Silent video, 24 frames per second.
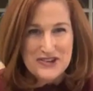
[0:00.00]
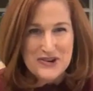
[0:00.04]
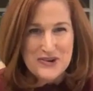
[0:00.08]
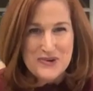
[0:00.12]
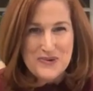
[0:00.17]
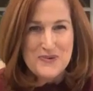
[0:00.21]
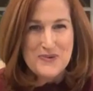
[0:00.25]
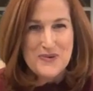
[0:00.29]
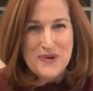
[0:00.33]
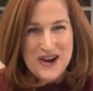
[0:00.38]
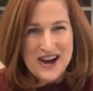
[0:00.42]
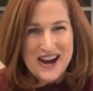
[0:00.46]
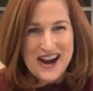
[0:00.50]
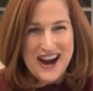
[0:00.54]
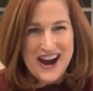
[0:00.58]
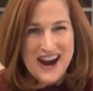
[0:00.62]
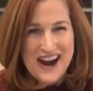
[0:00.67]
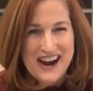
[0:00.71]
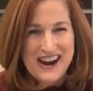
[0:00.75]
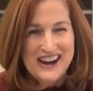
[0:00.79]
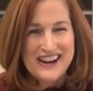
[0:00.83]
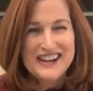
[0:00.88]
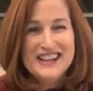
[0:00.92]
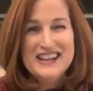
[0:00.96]

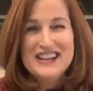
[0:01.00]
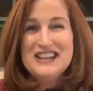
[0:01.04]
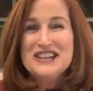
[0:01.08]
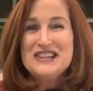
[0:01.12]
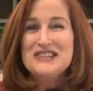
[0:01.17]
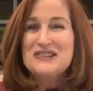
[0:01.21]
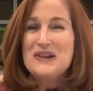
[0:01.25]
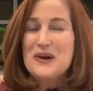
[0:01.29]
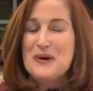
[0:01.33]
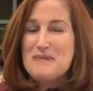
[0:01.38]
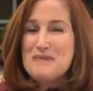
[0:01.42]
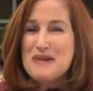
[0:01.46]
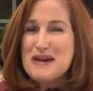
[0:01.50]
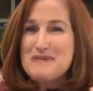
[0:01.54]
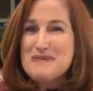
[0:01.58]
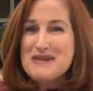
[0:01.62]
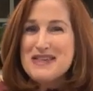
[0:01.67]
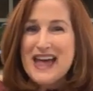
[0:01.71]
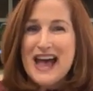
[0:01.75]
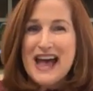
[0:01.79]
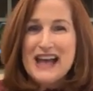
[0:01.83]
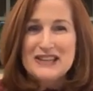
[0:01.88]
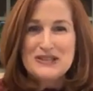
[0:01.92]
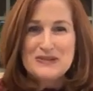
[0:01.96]
underwear. So
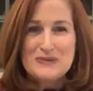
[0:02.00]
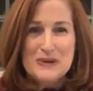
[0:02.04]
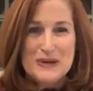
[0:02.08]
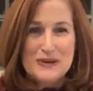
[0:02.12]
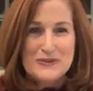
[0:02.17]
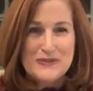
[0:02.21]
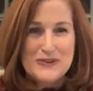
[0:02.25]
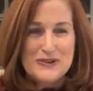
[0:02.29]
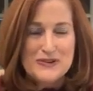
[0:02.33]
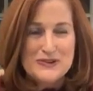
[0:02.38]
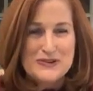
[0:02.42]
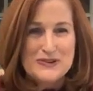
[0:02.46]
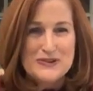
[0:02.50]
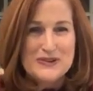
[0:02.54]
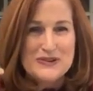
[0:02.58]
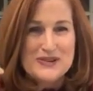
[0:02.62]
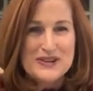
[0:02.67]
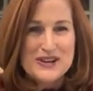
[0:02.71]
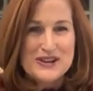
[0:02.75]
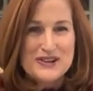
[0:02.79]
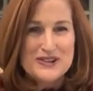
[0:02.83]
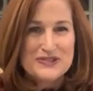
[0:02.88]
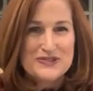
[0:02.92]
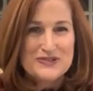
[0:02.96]
maybe that's one of your
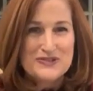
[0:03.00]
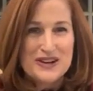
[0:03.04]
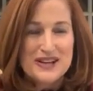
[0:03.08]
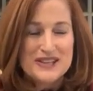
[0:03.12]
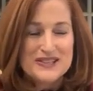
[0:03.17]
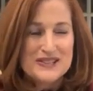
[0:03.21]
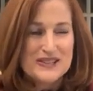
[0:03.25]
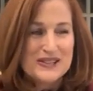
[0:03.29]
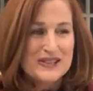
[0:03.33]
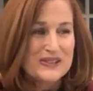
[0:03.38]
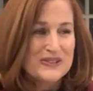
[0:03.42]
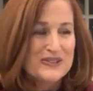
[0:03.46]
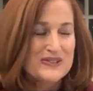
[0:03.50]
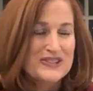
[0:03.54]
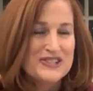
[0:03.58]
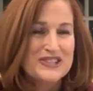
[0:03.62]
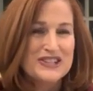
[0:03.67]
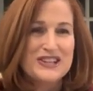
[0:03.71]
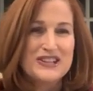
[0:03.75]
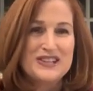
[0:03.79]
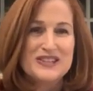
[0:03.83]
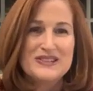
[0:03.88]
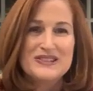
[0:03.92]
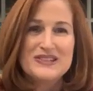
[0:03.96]
New Year's
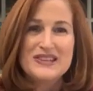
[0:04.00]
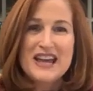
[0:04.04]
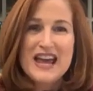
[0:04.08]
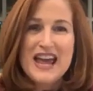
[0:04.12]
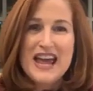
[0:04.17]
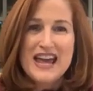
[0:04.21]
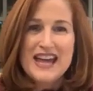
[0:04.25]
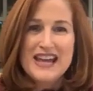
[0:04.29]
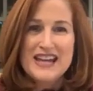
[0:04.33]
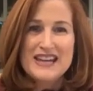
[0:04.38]
resolutions,